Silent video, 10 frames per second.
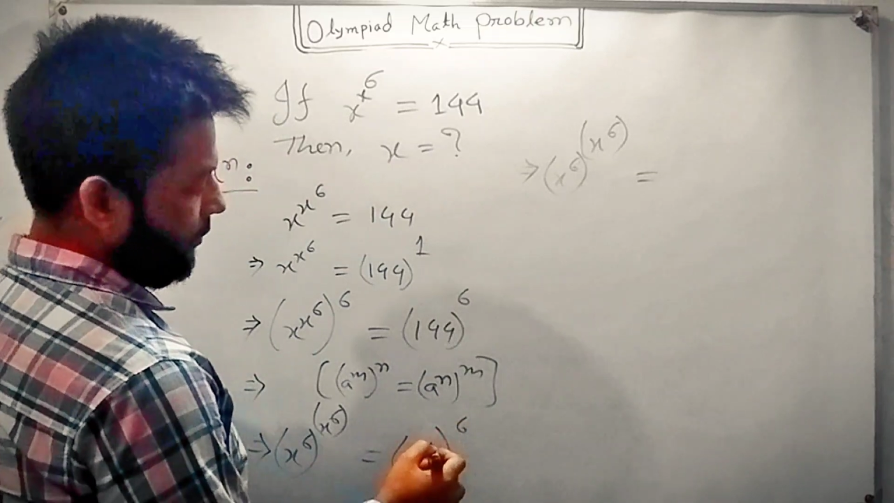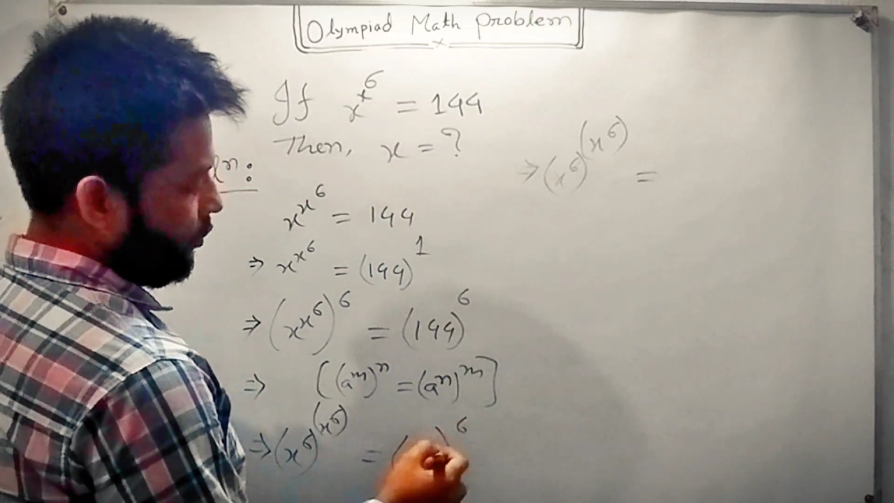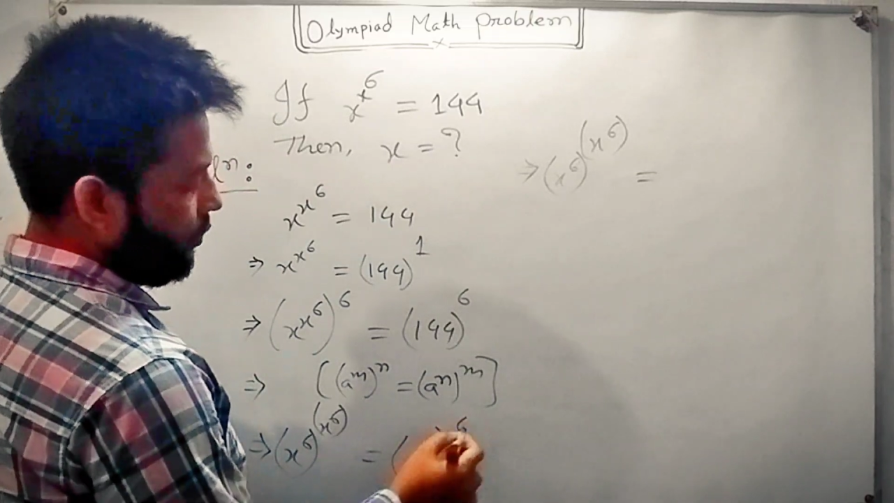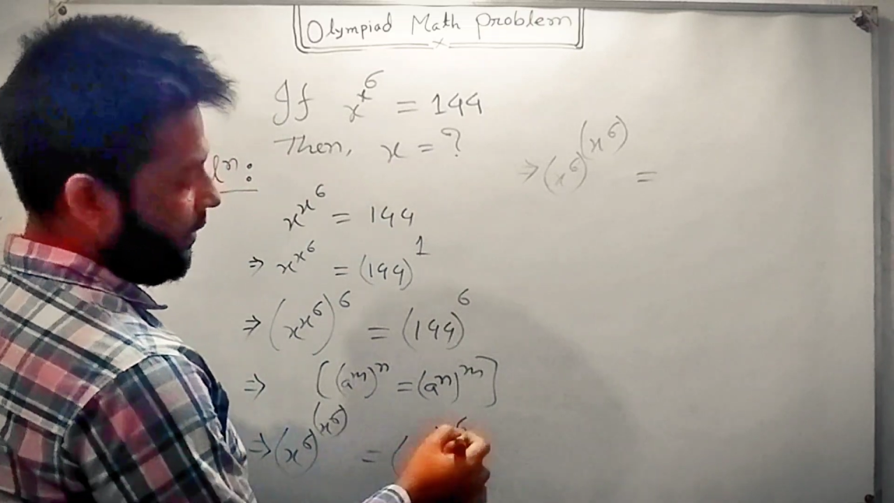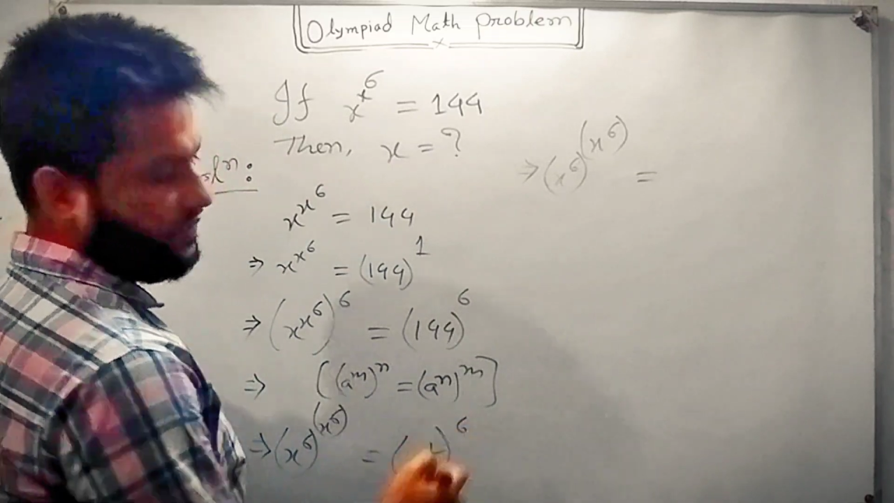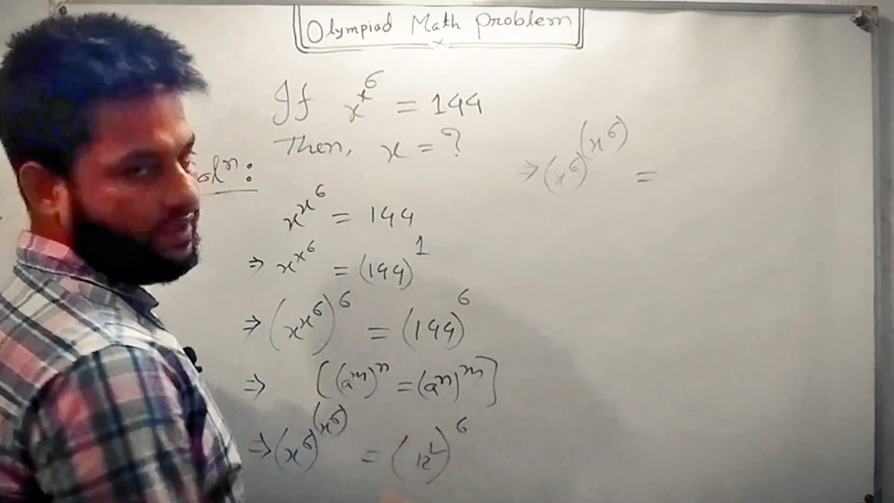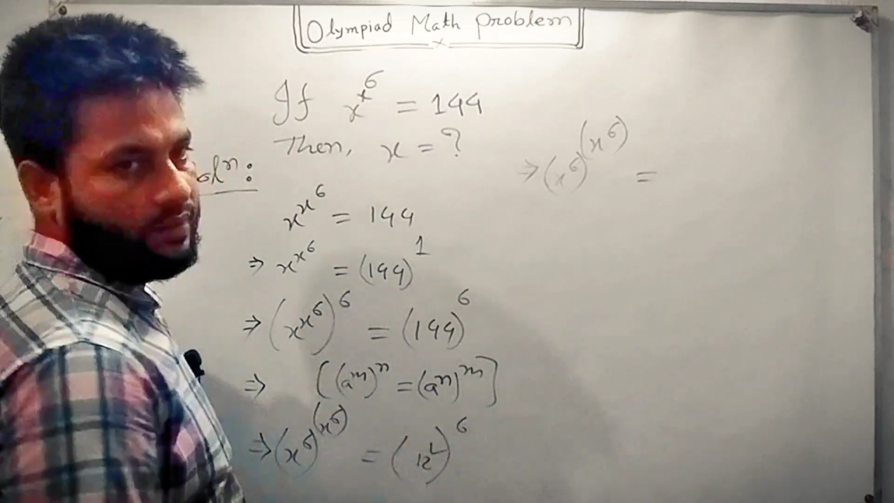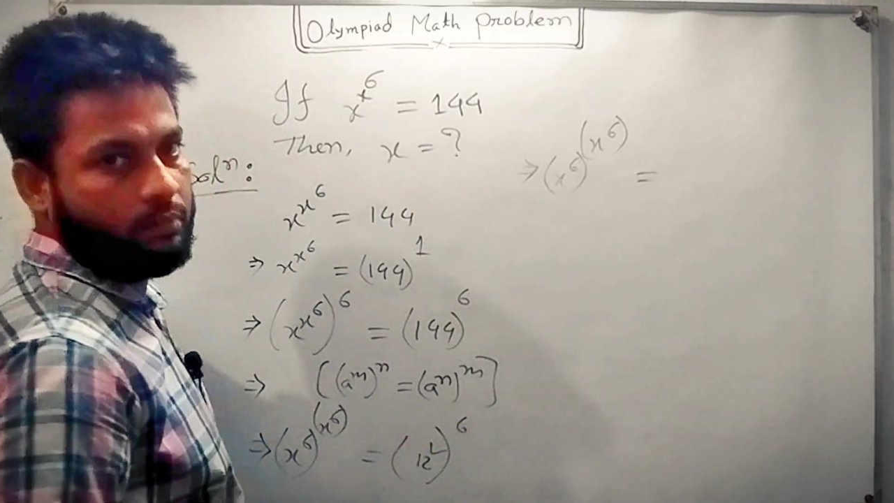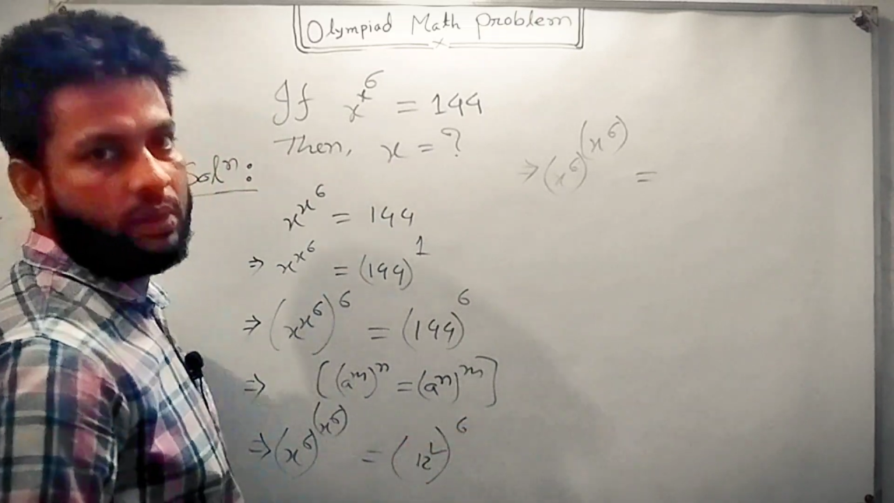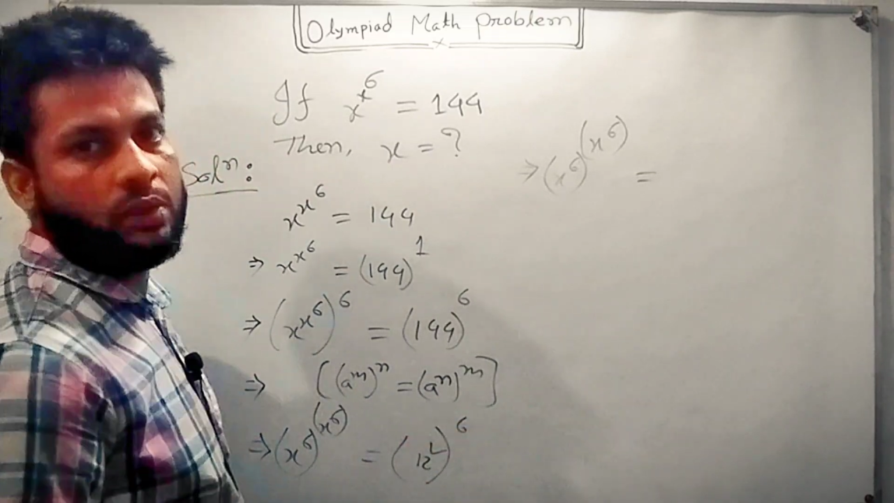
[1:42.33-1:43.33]
2 and 6,
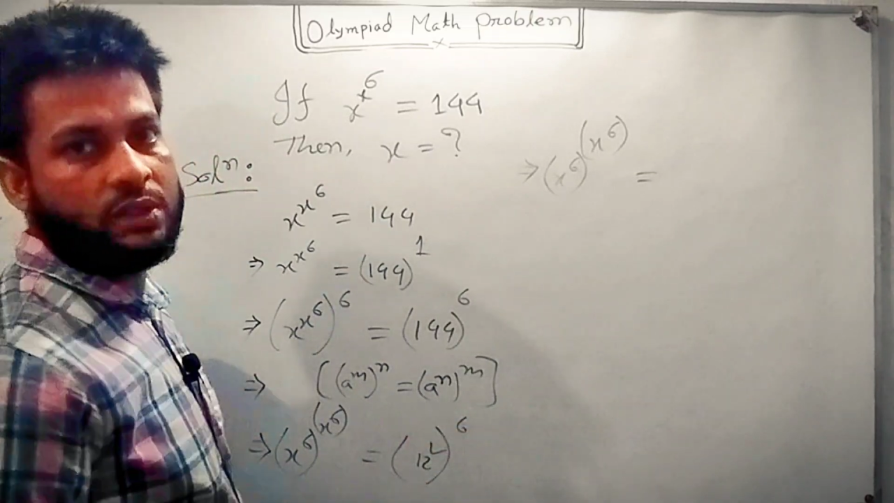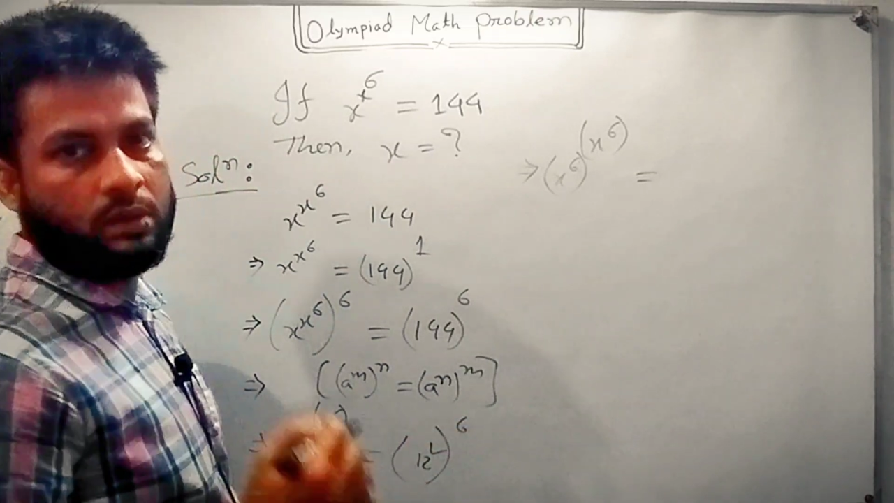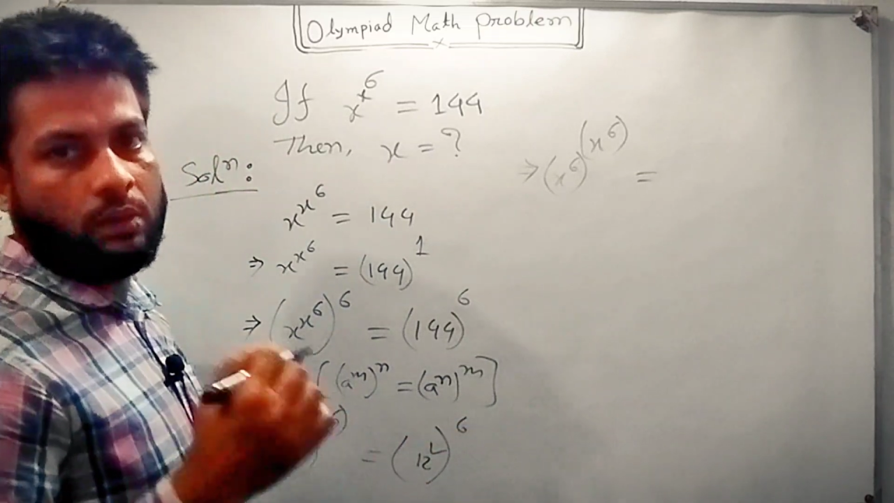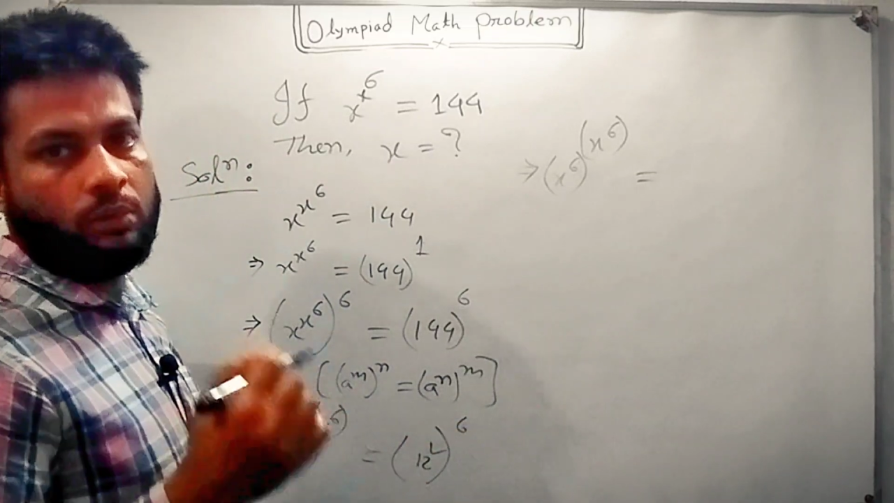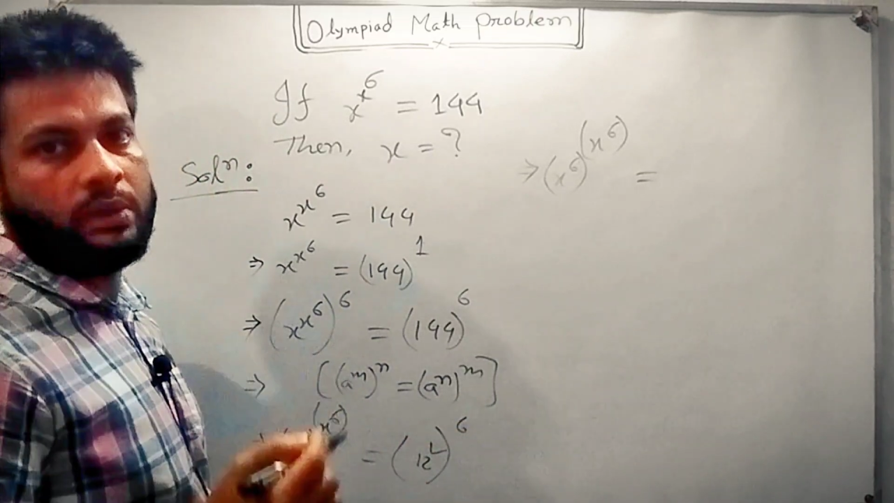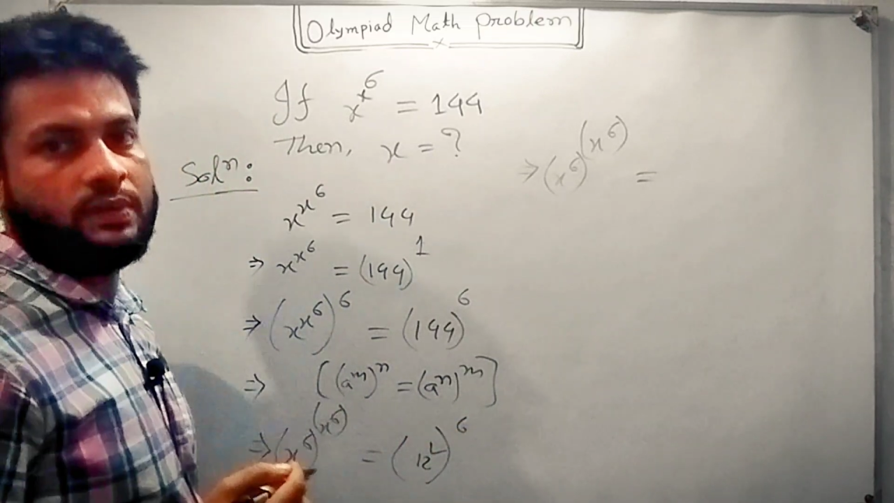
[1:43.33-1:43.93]
because we